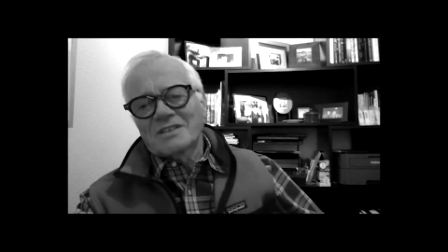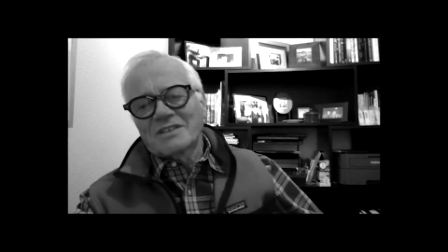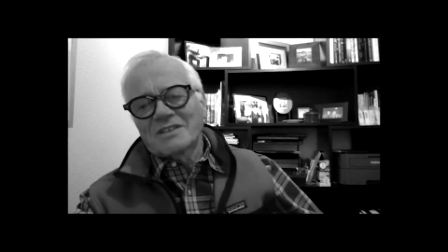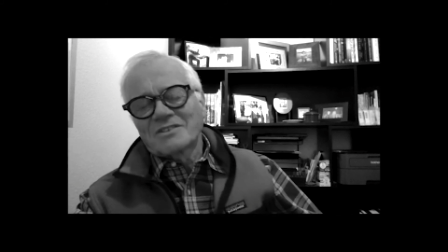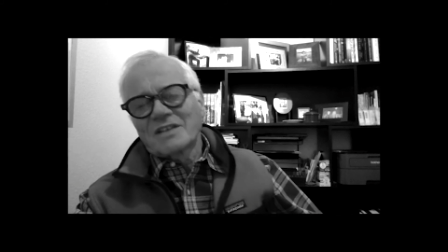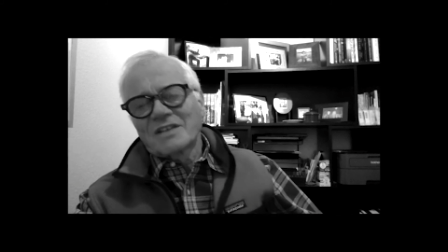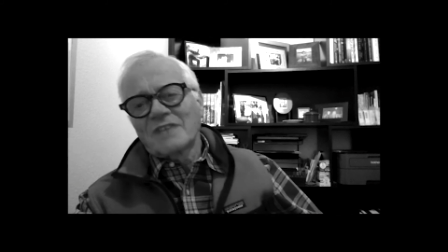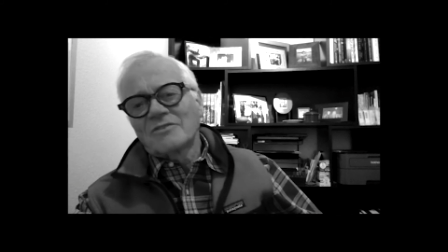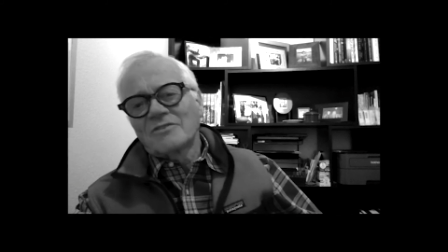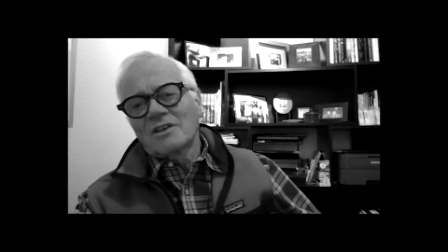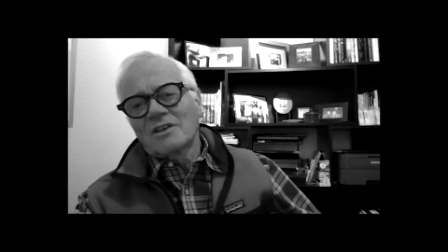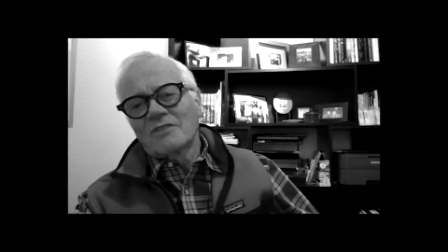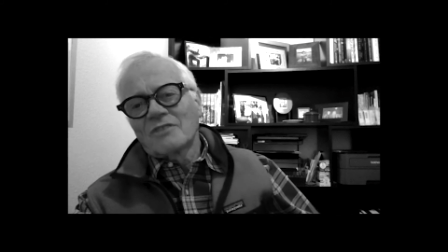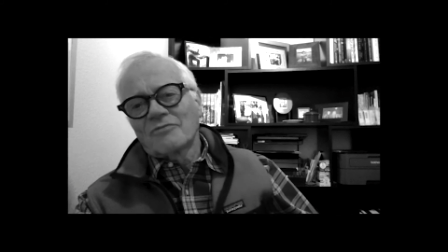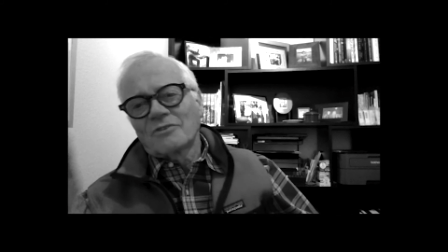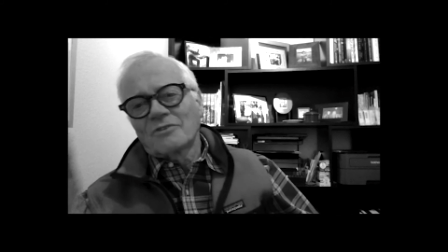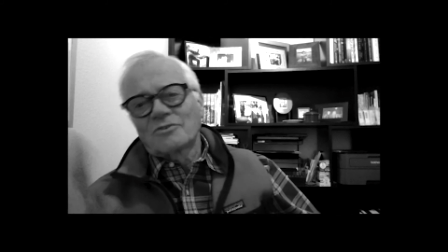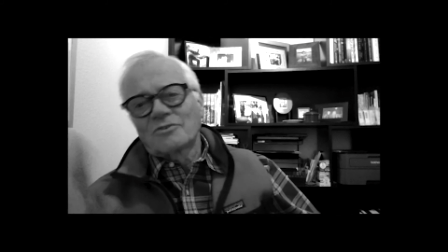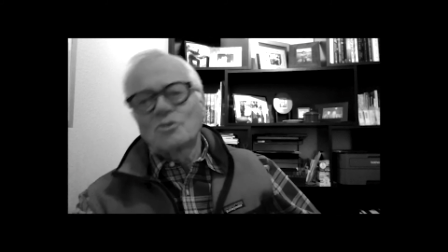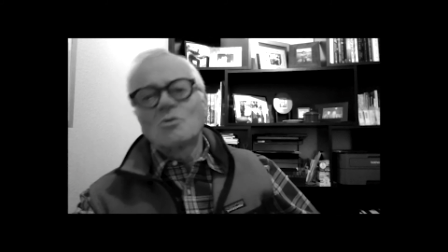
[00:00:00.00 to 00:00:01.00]
I stayed there
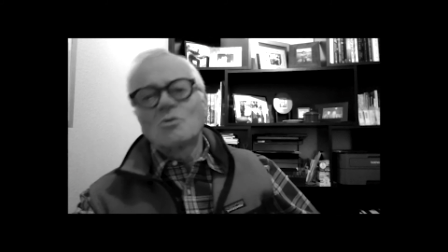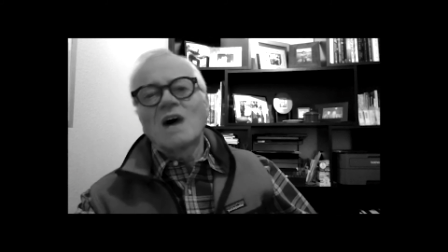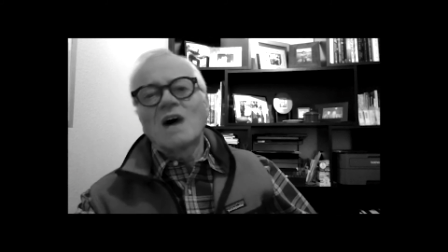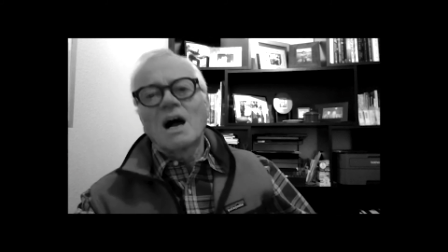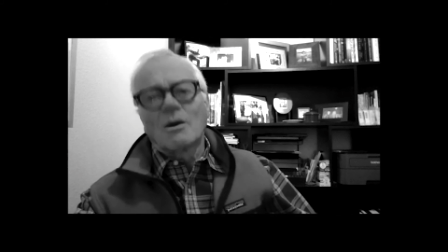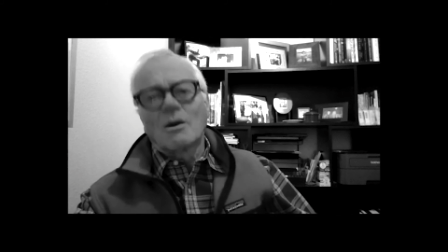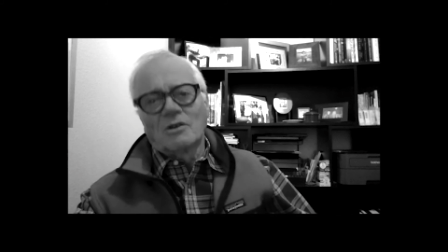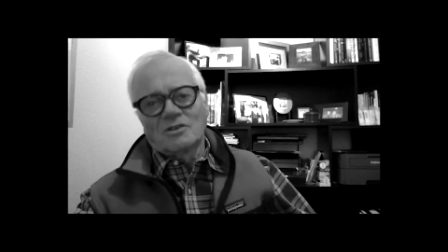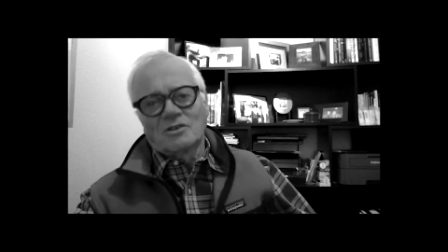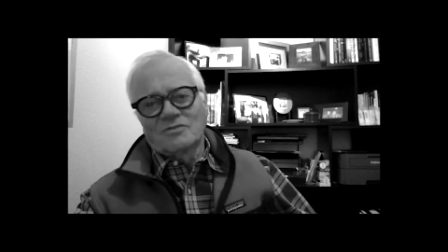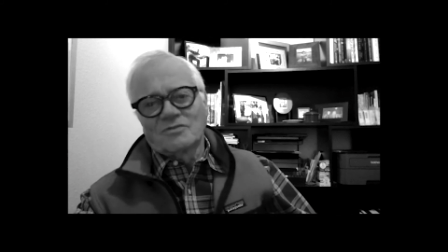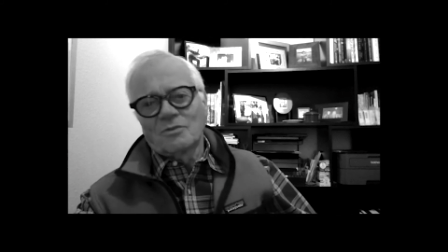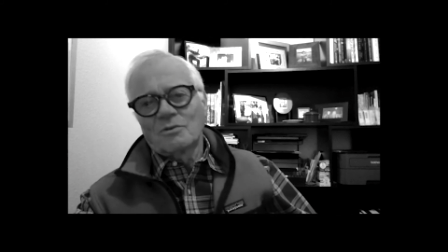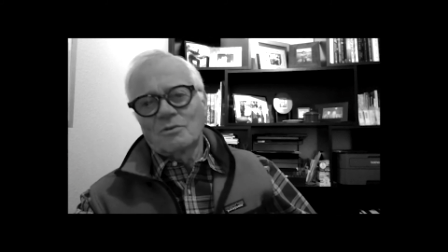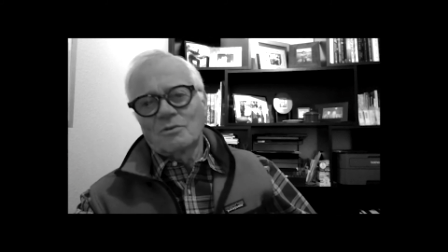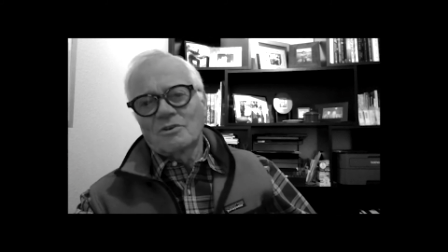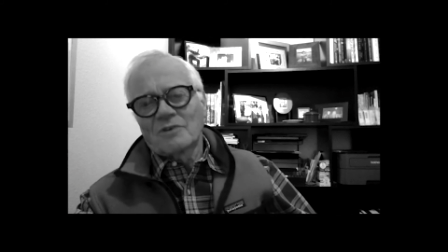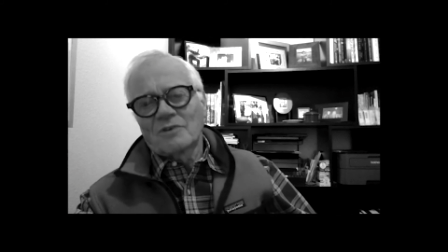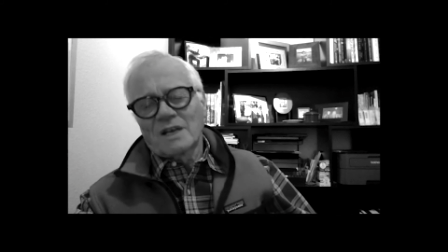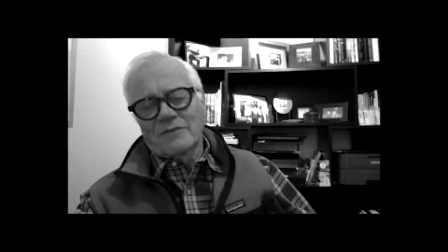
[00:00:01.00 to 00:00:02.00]
for two hours
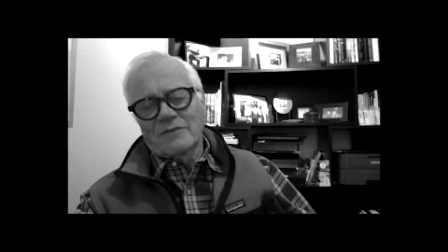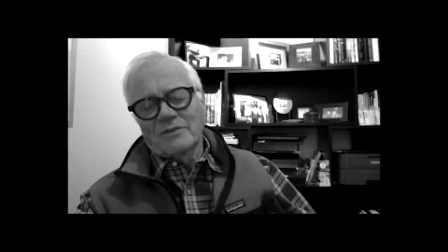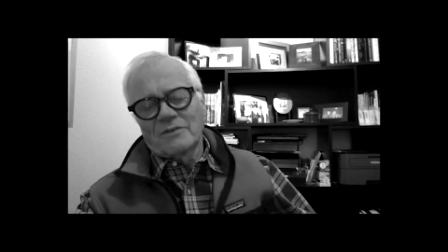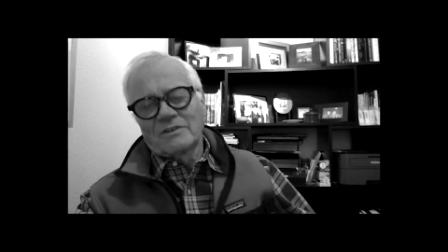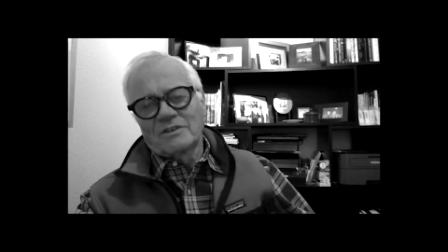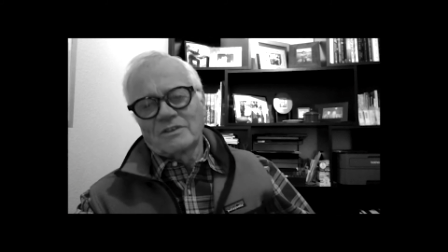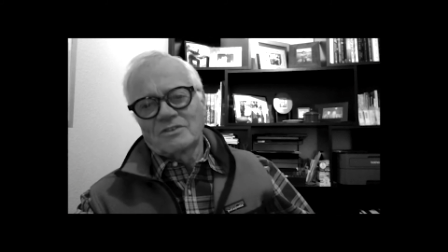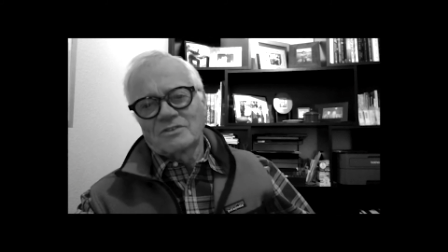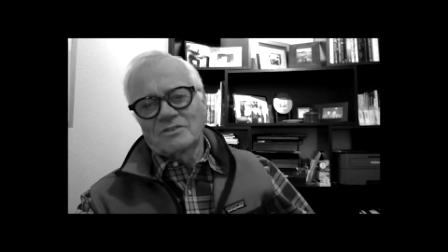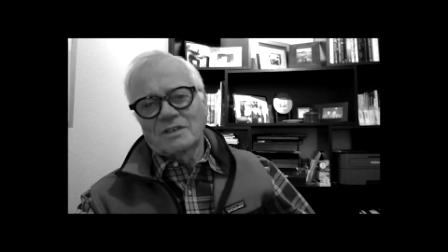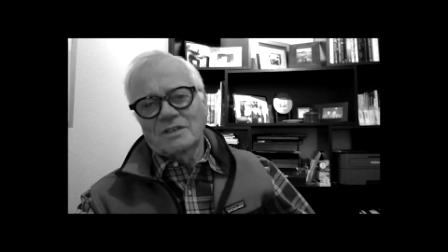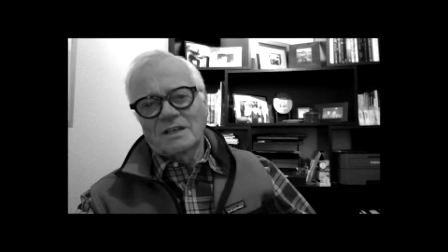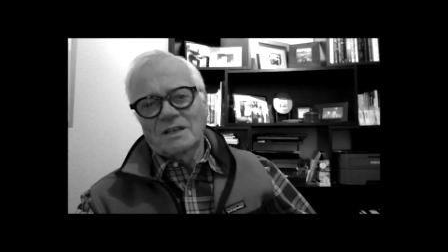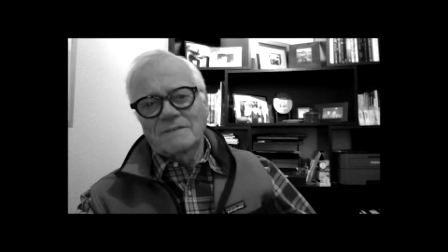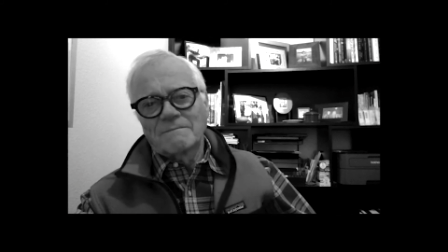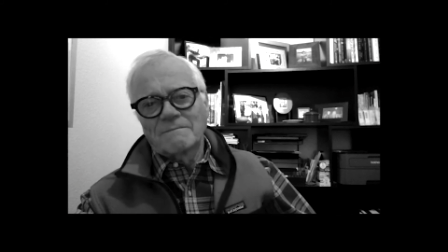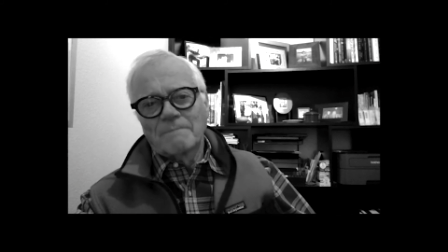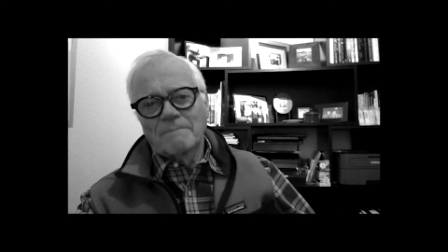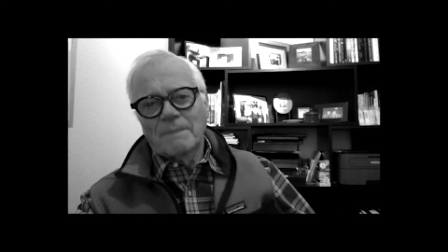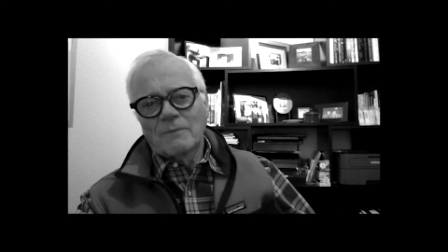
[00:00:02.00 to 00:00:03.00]
photographing this
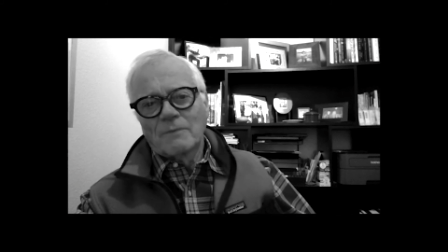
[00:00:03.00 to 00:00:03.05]
thing. We